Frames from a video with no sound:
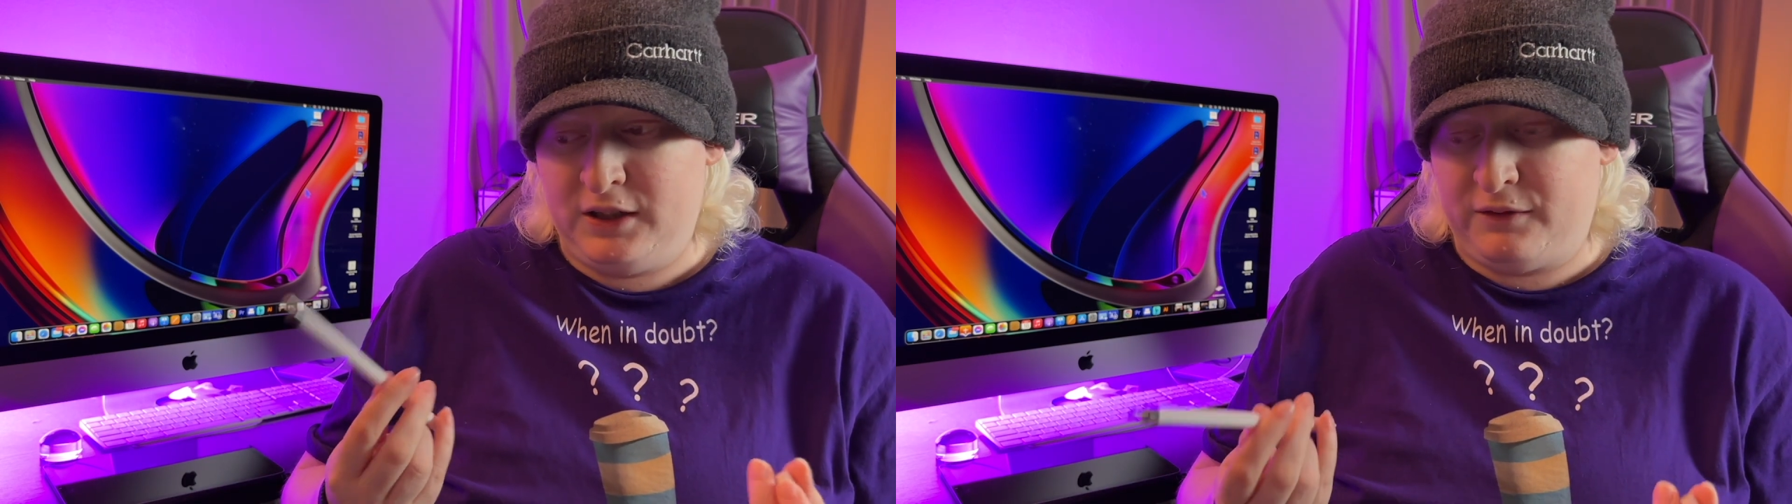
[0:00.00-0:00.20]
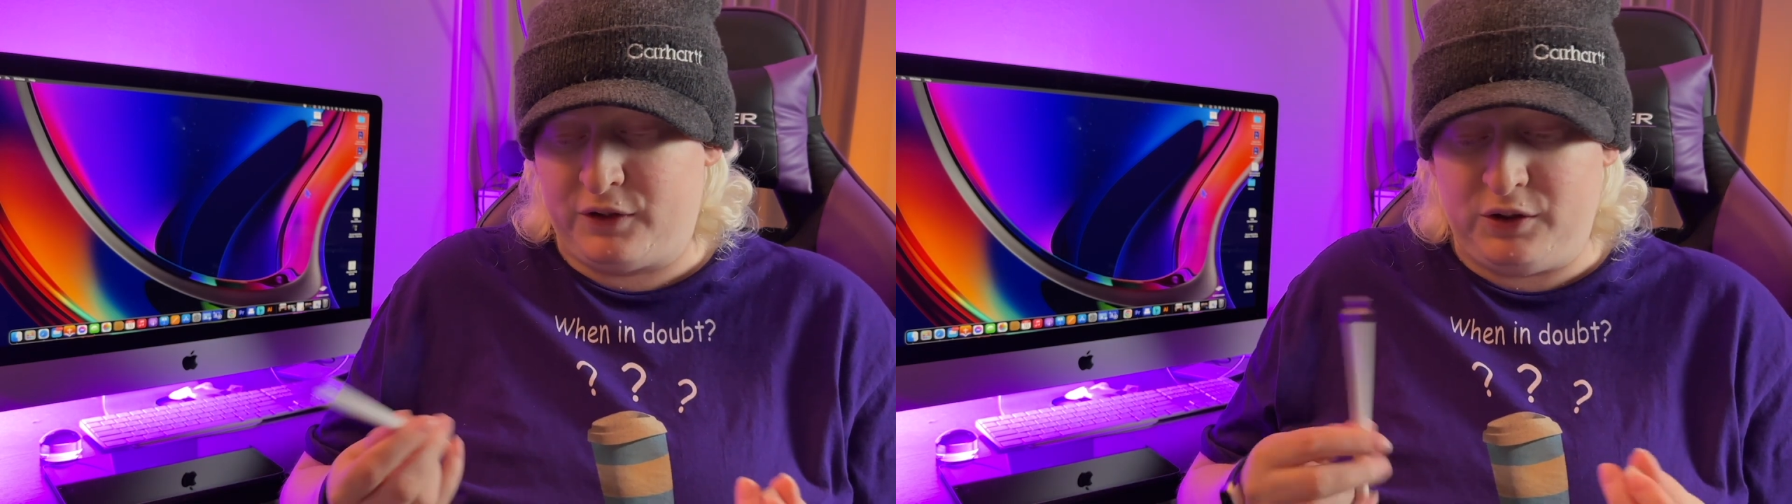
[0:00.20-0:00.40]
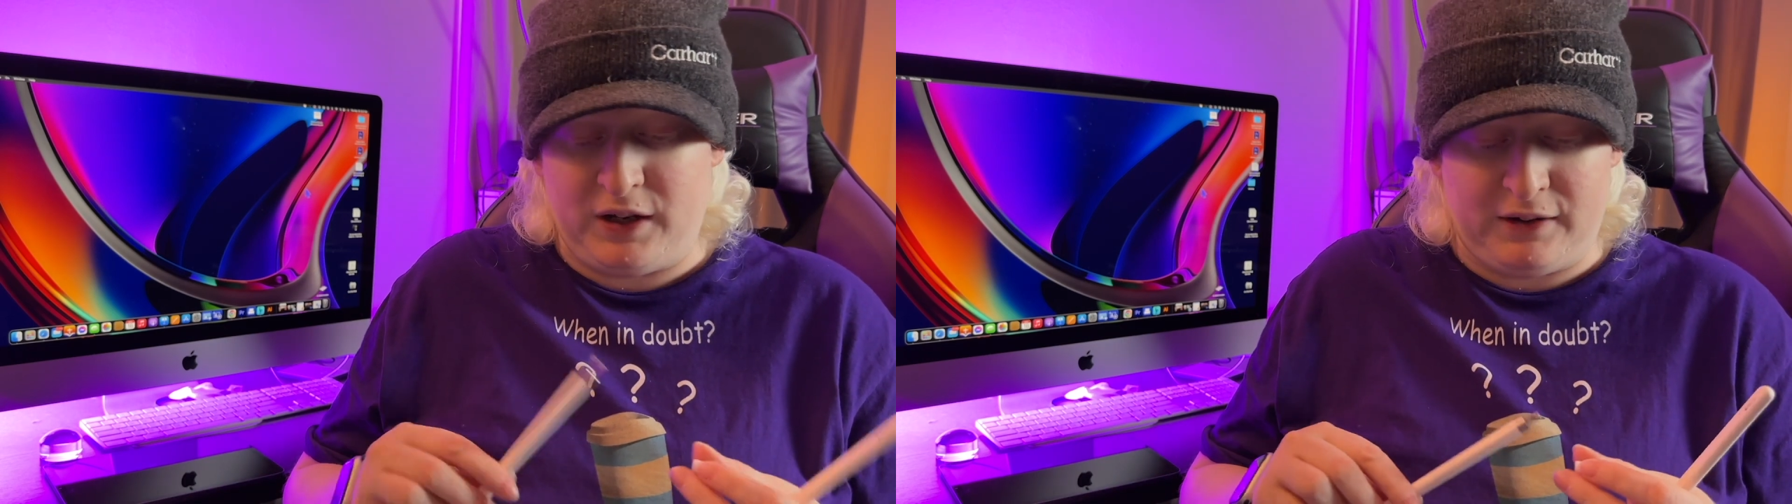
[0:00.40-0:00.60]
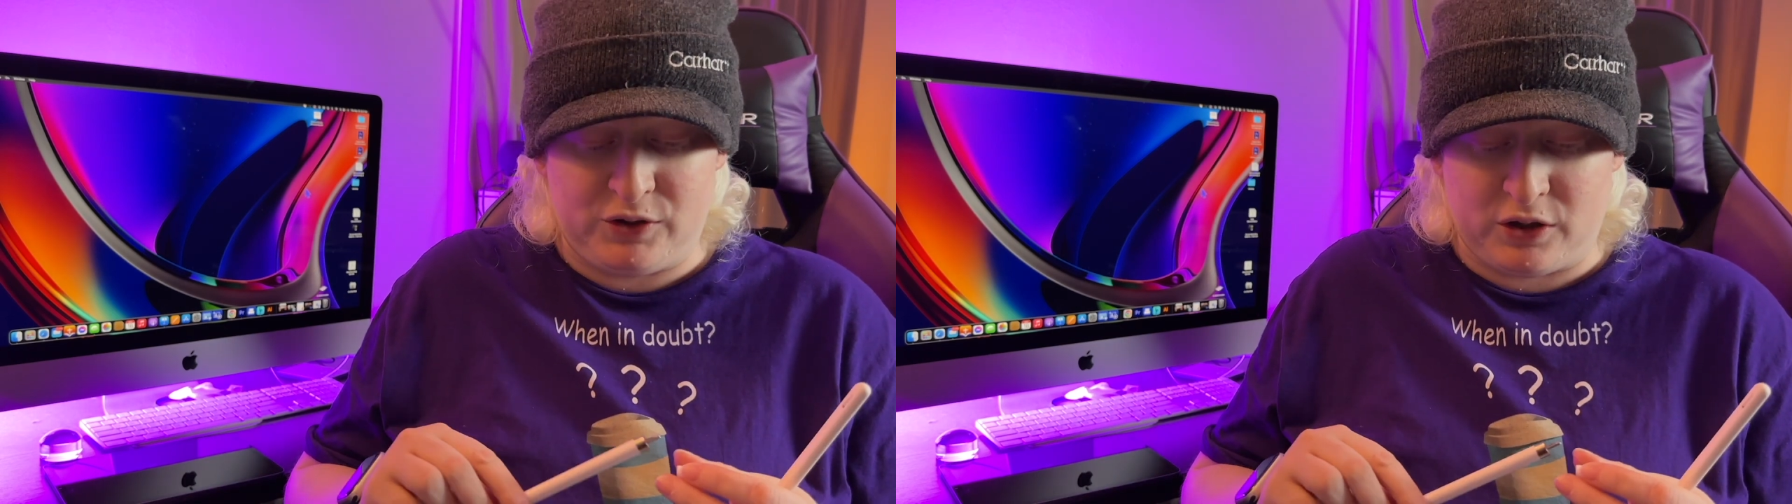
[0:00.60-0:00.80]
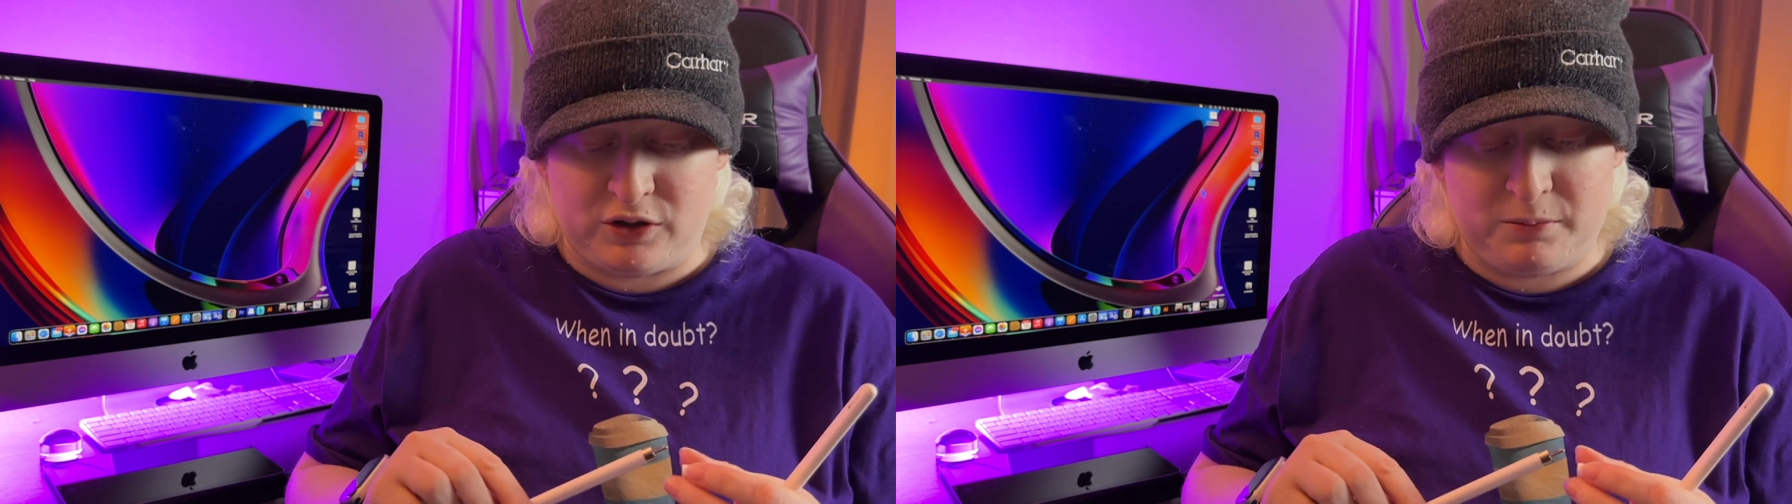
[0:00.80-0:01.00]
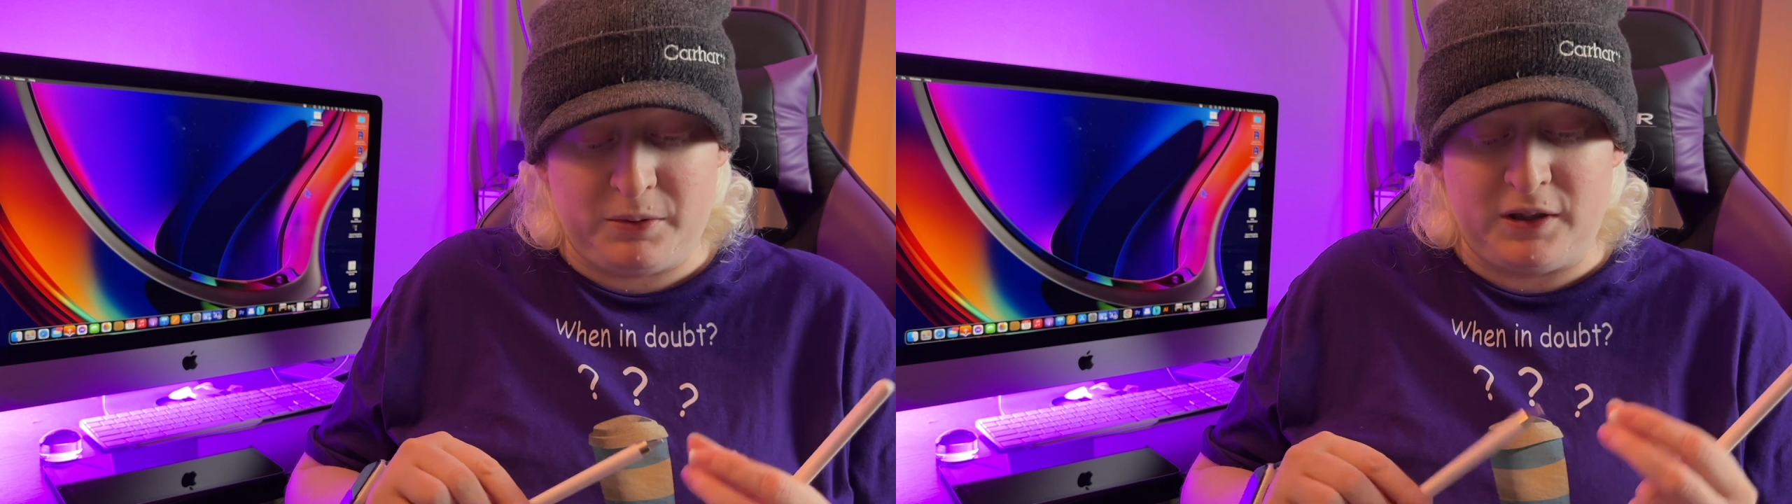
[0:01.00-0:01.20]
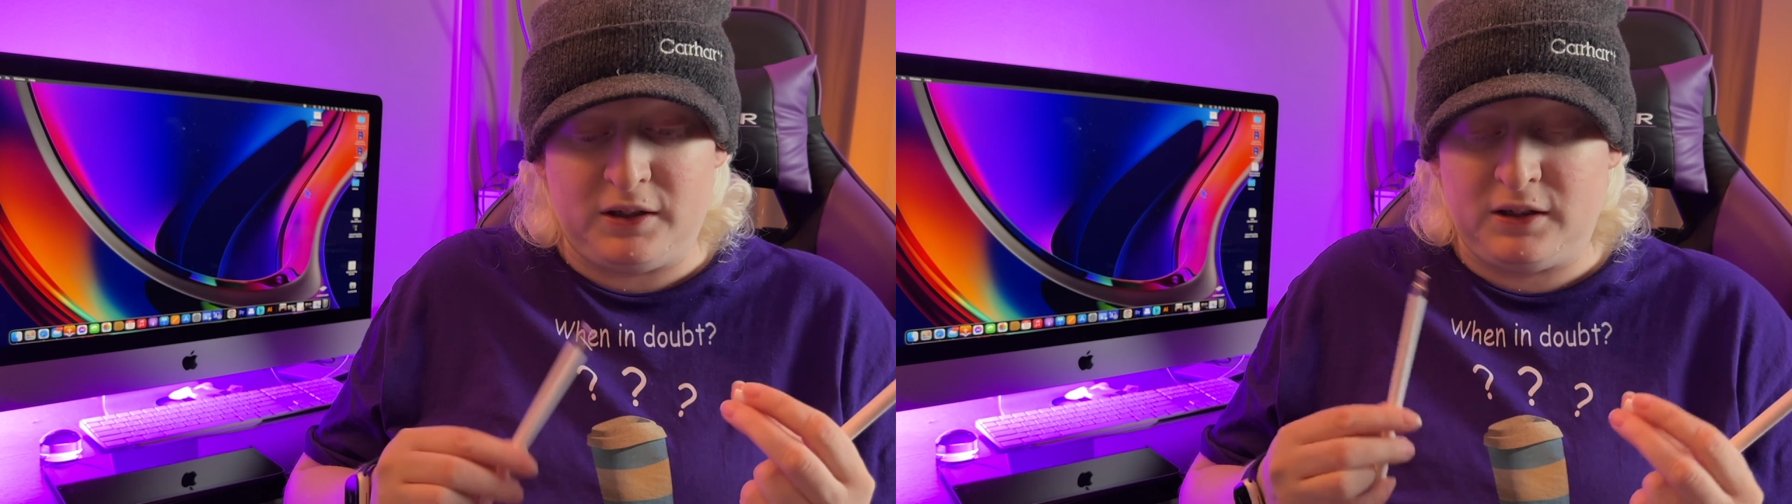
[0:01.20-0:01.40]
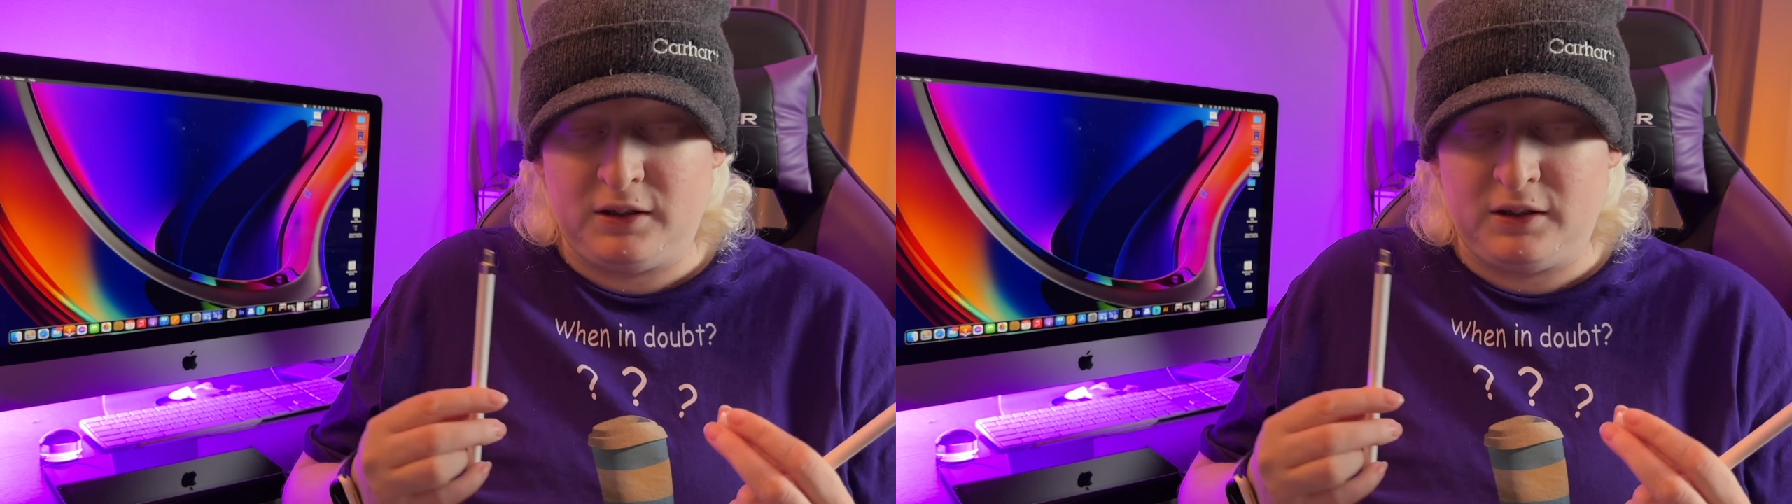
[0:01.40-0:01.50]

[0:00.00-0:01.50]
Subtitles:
for you to have charge, but